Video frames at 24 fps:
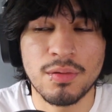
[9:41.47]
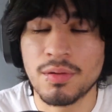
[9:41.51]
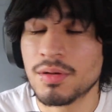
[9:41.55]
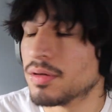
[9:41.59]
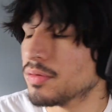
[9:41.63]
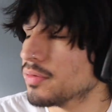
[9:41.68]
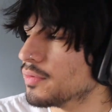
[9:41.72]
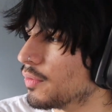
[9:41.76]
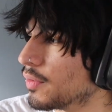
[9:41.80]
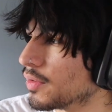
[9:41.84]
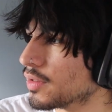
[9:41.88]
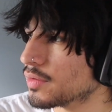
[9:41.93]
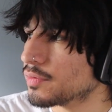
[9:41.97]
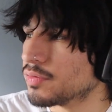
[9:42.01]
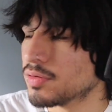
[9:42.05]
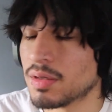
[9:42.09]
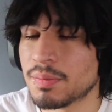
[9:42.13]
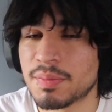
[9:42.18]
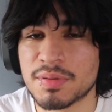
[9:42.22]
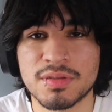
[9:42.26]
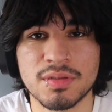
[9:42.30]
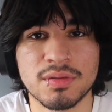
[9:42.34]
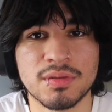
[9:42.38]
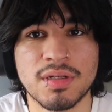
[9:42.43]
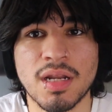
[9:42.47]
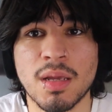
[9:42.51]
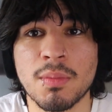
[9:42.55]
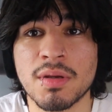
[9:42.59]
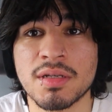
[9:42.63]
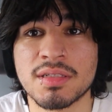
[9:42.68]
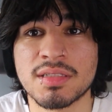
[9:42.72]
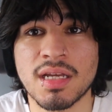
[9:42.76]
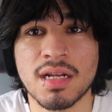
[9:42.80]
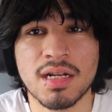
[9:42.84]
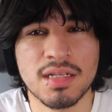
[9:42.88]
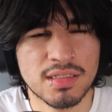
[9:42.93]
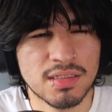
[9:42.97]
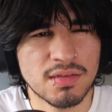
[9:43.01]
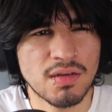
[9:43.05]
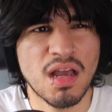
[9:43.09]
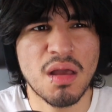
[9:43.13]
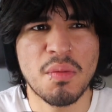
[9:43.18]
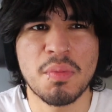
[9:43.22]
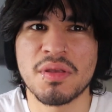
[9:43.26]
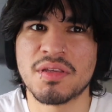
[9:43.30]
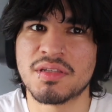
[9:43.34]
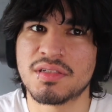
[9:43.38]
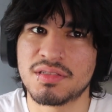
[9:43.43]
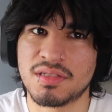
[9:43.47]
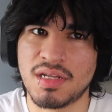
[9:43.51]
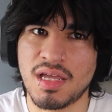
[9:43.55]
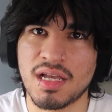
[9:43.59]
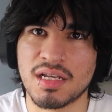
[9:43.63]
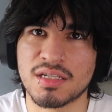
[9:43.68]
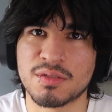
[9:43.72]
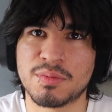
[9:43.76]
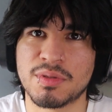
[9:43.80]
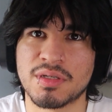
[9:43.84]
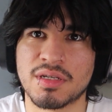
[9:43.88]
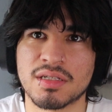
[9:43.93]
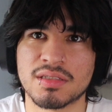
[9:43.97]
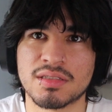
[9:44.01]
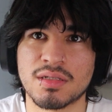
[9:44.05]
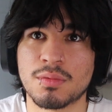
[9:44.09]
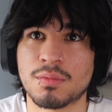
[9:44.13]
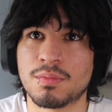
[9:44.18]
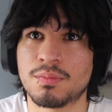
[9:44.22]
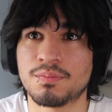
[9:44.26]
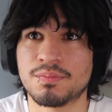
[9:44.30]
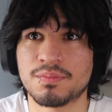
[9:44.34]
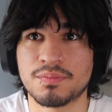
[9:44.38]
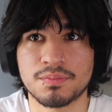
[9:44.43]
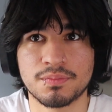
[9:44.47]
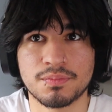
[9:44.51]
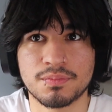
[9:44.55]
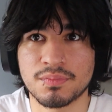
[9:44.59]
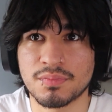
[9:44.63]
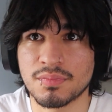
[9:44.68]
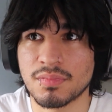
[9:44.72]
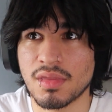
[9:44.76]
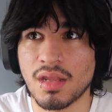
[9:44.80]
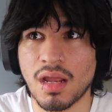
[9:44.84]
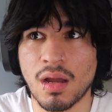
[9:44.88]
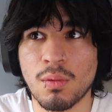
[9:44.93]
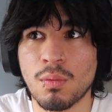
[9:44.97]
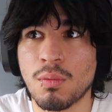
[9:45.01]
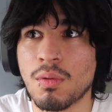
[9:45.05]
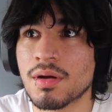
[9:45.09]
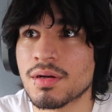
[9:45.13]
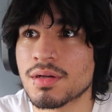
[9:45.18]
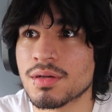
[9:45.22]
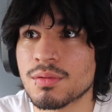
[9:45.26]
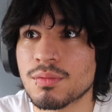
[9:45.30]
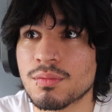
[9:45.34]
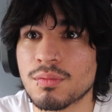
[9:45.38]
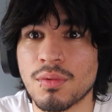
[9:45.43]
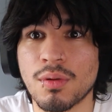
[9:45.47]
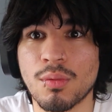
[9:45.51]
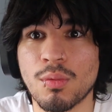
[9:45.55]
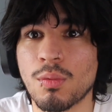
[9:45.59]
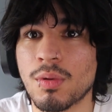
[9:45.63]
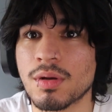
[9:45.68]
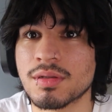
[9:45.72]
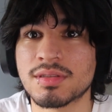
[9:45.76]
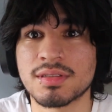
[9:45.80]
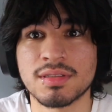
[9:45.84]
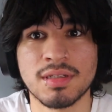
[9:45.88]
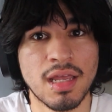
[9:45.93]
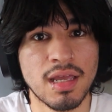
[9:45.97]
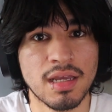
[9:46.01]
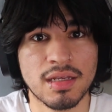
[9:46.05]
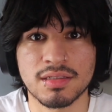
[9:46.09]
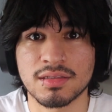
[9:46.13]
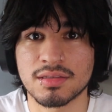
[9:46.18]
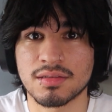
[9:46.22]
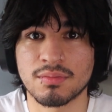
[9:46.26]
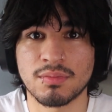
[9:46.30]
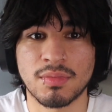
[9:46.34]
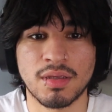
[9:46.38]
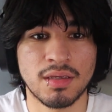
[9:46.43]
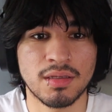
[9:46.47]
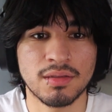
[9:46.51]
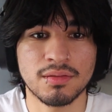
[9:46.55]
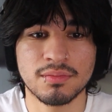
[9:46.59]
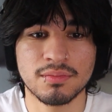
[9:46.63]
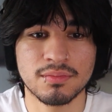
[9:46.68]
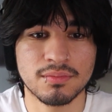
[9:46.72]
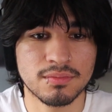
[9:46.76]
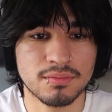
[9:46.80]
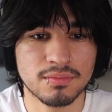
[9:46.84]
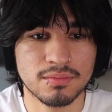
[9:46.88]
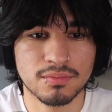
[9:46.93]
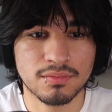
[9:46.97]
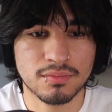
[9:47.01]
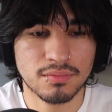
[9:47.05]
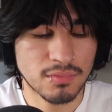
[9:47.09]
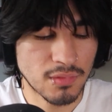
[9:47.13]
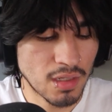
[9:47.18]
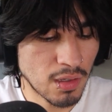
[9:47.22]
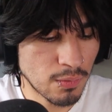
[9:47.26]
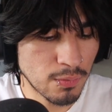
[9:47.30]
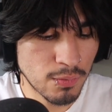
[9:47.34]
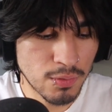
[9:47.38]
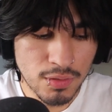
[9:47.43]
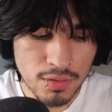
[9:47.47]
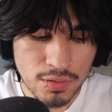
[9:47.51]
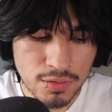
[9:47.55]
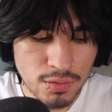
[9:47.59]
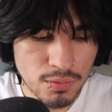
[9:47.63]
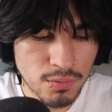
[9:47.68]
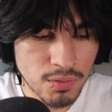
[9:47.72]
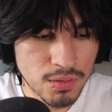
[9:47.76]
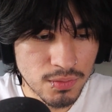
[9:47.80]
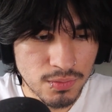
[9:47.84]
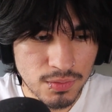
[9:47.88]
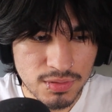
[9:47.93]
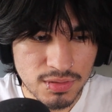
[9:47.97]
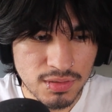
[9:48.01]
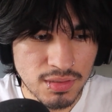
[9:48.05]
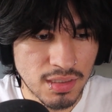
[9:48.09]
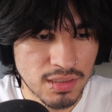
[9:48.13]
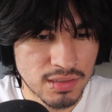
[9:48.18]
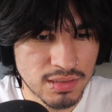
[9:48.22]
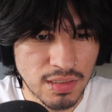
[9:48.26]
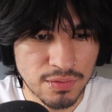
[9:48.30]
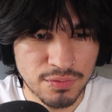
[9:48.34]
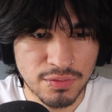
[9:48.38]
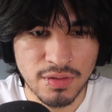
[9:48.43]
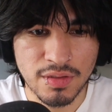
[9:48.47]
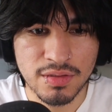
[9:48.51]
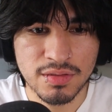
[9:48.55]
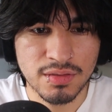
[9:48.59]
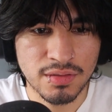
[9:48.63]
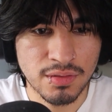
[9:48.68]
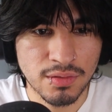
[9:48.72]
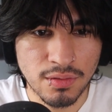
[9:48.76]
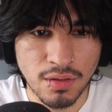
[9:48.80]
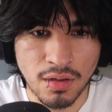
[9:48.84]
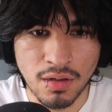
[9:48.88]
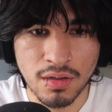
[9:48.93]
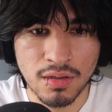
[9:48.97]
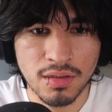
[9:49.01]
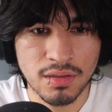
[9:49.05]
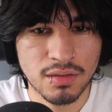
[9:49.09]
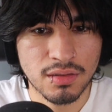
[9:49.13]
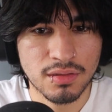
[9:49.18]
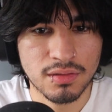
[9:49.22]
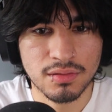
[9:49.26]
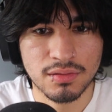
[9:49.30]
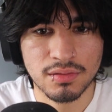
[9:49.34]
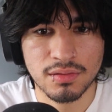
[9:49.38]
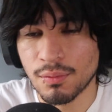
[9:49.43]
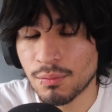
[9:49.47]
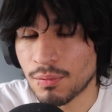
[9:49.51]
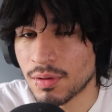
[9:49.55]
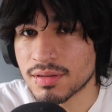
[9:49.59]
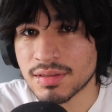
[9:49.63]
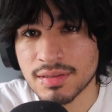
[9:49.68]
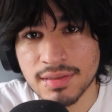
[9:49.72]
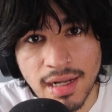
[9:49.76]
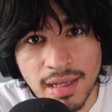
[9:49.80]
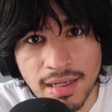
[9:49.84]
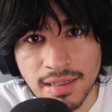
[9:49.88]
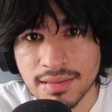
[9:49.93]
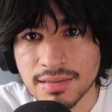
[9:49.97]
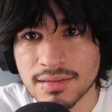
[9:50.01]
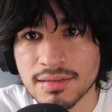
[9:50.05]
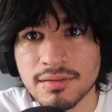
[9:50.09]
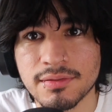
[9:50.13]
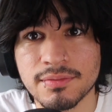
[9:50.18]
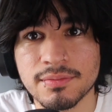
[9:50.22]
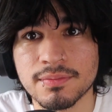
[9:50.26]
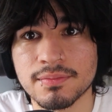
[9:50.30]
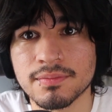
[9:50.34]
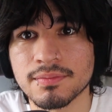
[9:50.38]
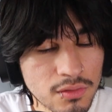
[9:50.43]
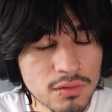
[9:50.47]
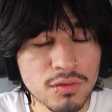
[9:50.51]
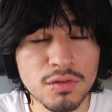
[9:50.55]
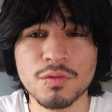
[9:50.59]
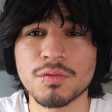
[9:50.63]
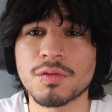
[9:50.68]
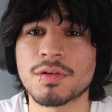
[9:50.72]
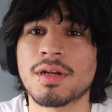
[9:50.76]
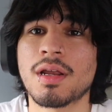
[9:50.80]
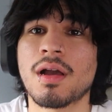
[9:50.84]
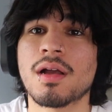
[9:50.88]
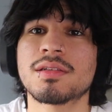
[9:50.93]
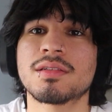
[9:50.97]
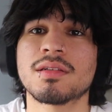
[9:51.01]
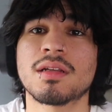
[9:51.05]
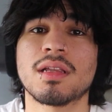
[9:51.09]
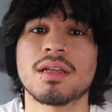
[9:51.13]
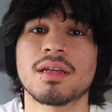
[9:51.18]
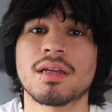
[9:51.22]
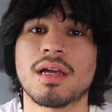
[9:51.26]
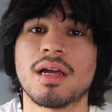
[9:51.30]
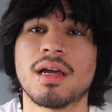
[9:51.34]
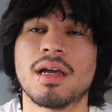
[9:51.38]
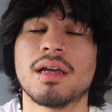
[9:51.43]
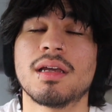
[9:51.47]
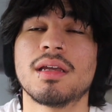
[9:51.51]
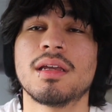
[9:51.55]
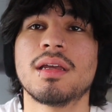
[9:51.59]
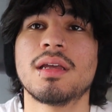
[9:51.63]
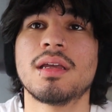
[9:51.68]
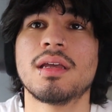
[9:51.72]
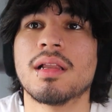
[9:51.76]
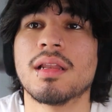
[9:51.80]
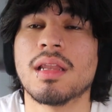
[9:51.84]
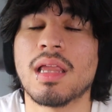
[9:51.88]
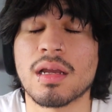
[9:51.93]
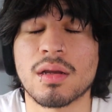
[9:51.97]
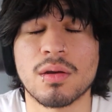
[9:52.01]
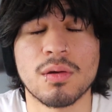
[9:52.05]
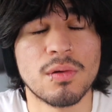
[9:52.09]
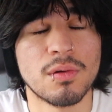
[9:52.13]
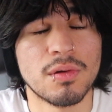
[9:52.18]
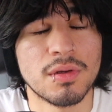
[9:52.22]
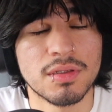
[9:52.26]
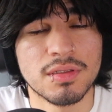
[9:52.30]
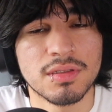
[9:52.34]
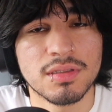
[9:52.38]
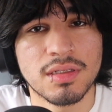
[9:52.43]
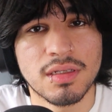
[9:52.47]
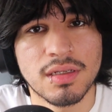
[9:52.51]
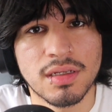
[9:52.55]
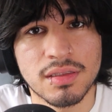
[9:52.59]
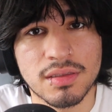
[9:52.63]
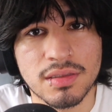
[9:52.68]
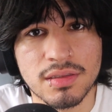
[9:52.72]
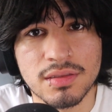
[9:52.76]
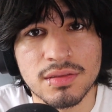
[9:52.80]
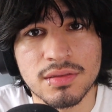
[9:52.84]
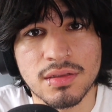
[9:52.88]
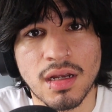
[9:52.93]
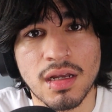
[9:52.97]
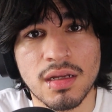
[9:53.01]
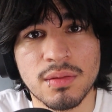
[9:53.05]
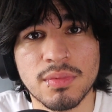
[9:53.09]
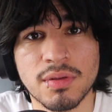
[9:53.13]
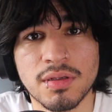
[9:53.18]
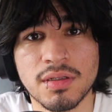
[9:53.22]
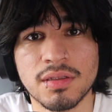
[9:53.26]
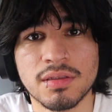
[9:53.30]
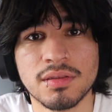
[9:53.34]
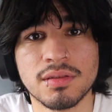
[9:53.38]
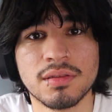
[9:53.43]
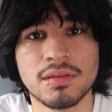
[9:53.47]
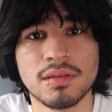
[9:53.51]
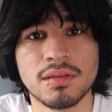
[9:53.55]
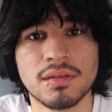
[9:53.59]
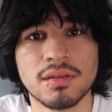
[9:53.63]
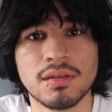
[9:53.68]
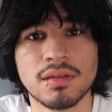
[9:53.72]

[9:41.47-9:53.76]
what a wonderful episode, and I'm excited to see what happens next because I, I wonder what's next, man. I really do wonder what's next after this little arc. What's next? So for now, it's all I got. Like always, hit the subscribe button,